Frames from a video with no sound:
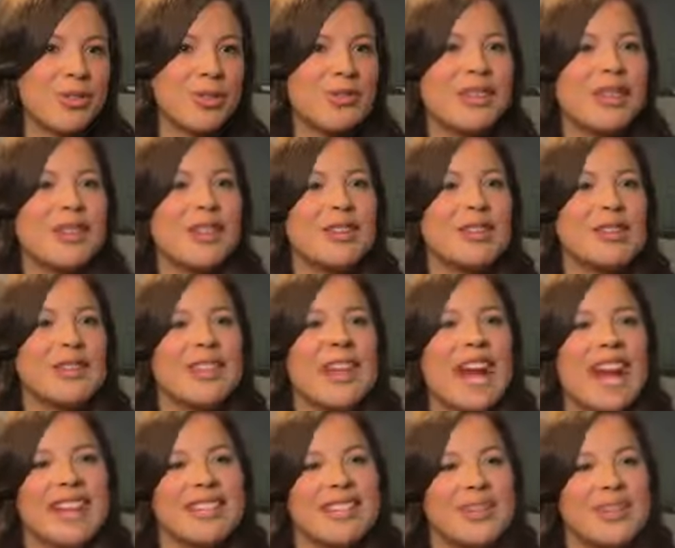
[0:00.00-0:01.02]
The video
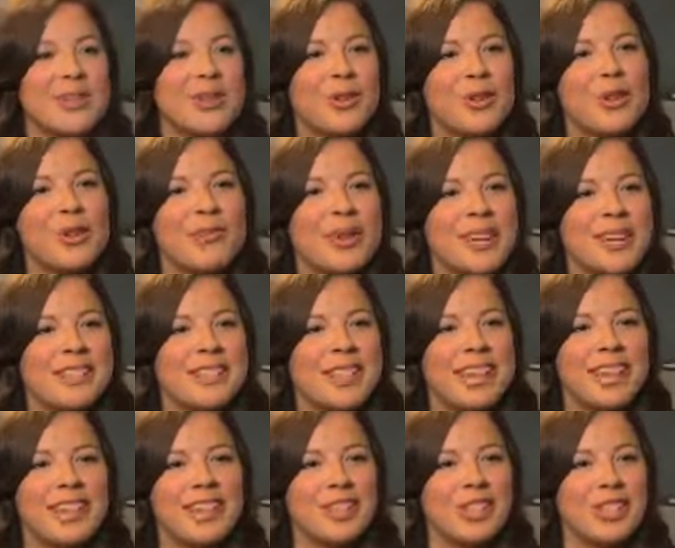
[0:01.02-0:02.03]
adds the gourmet
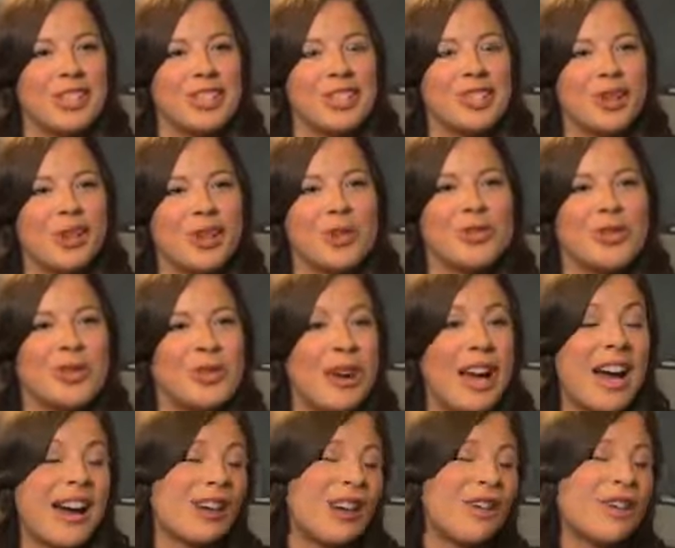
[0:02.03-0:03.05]
touch. It shows you
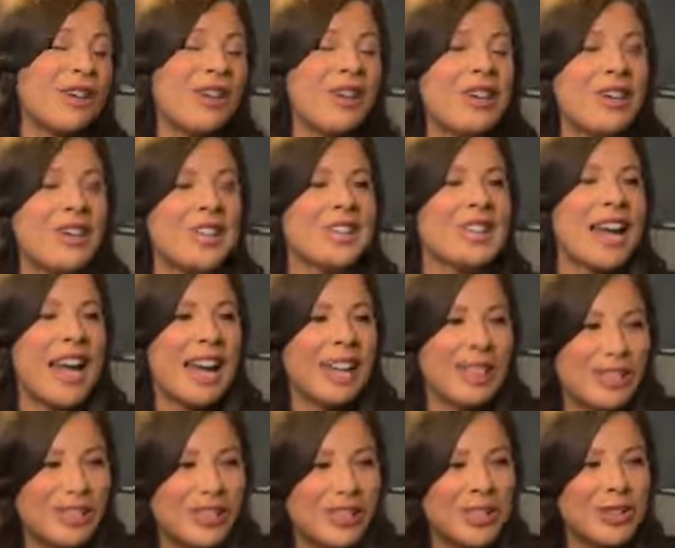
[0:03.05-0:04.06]
how to
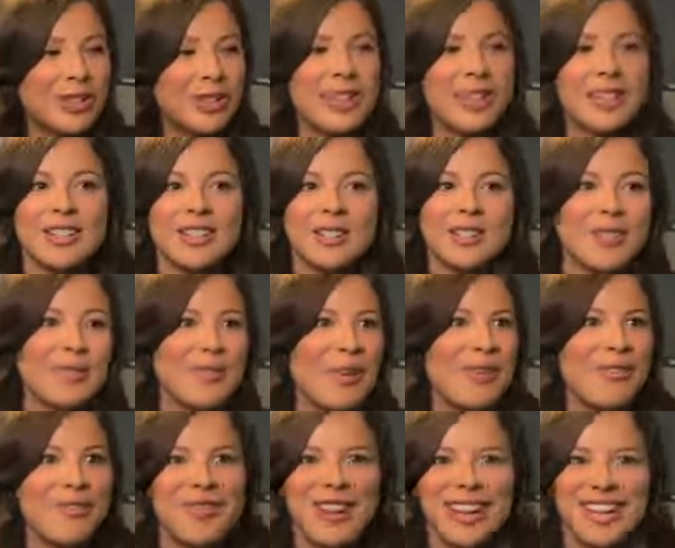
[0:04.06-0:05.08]
execute it, and so
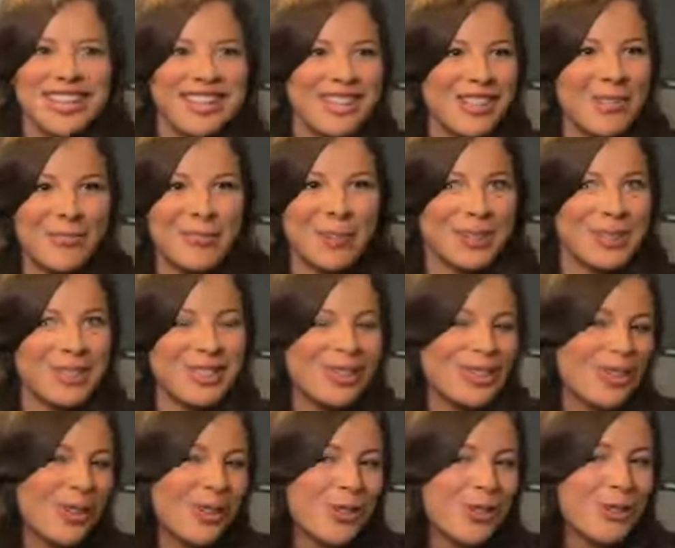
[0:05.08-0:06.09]
my friends
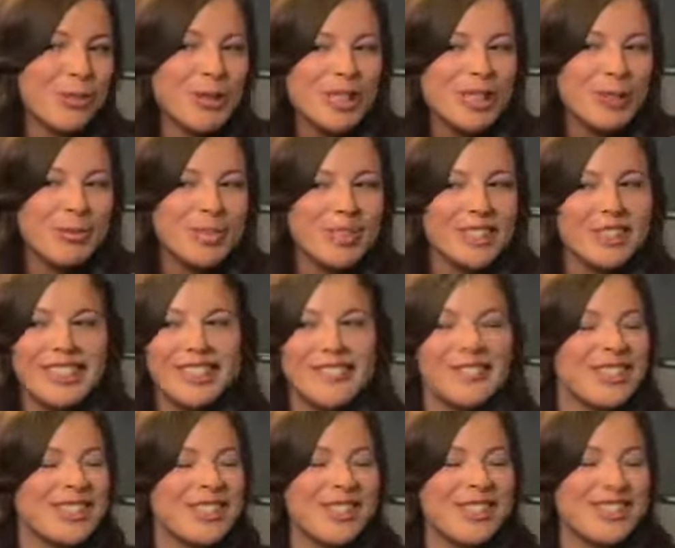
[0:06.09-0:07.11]
almost don't really
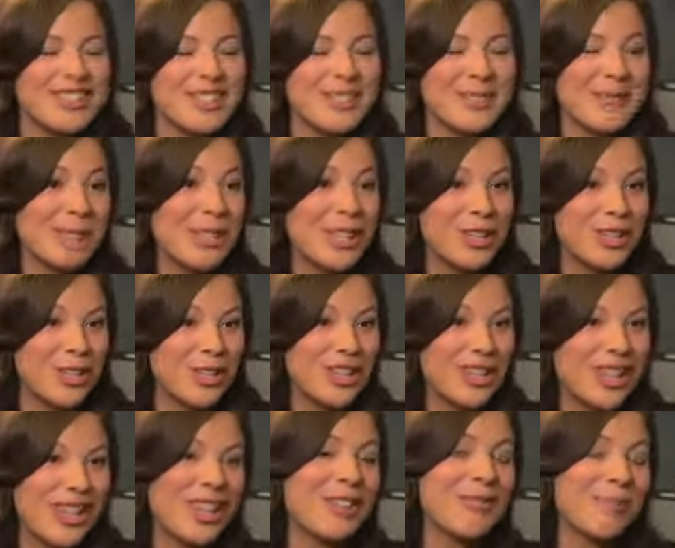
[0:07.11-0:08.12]
believe it's me
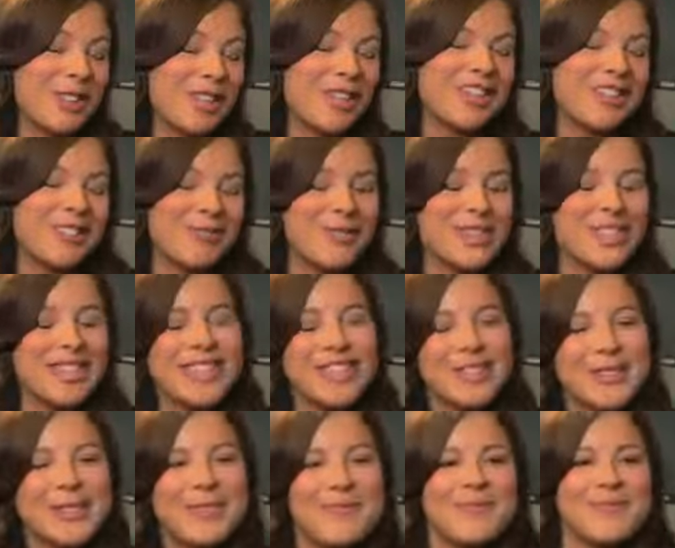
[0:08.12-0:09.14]
cooking it, but it
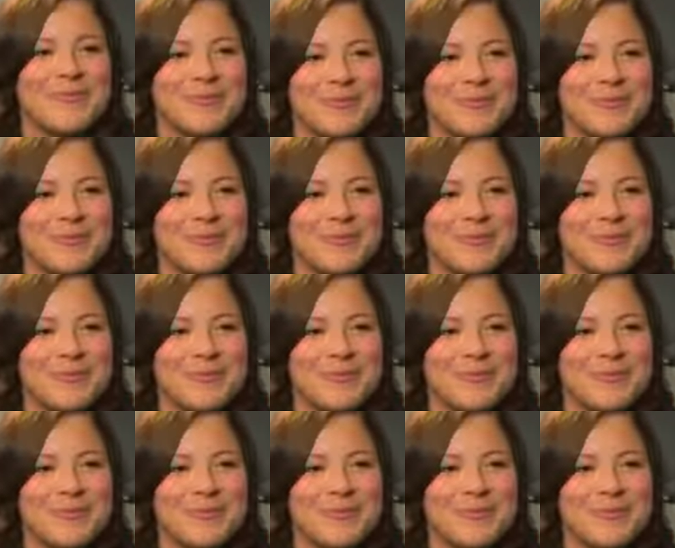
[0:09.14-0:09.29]
is.